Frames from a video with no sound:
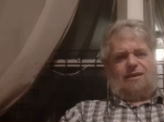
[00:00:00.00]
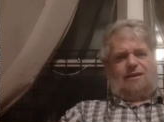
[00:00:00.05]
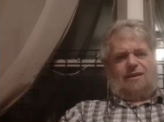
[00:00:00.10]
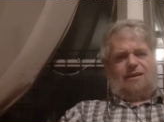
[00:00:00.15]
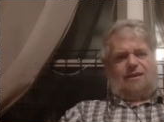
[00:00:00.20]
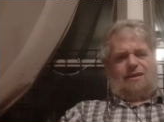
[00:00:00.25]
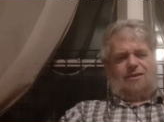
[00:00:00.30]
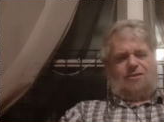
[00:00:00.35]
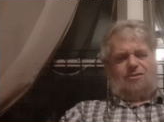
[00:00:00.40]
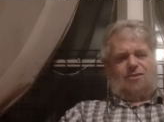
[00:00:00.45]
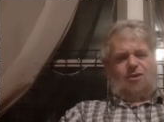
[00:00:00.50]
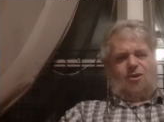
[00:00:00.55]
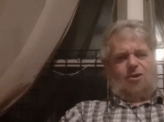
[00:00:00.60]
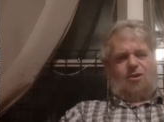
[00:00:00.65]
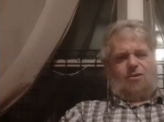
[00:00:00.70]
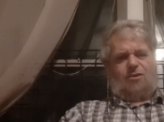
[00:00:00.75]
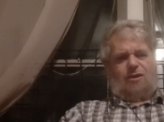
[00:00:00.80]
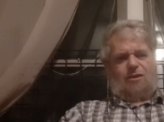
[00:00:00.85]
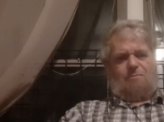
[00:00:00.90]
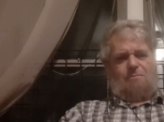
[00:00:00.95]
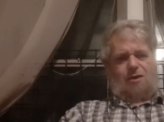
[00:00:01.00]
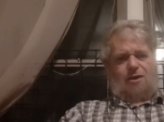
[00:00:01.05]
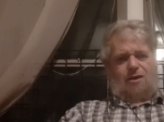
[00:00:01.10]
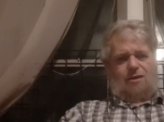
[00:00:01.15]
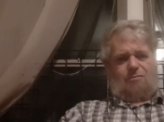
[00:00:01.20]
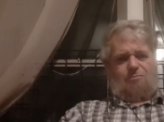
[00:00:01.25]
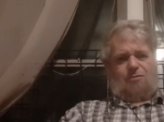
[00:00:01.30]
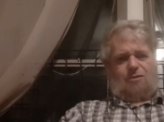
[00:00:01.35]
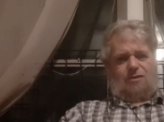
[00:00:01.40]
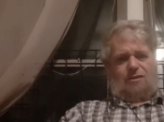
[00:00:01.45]
is all that a
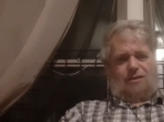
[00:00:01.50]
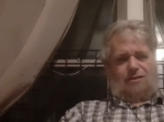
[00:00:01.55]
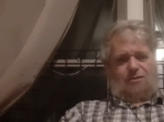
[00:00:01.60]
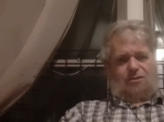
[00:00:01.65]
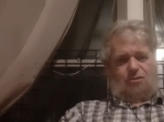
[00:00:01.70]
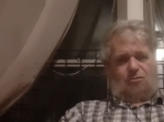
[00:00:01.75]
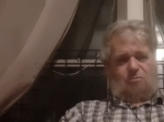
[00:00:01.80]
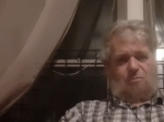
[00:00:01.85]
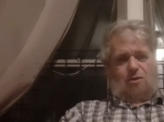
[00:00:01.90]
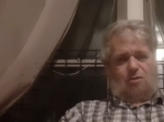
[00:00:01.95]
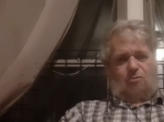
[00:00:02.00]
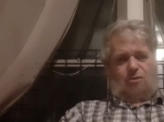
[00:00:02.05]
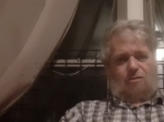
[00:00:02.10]
body would need to smoke.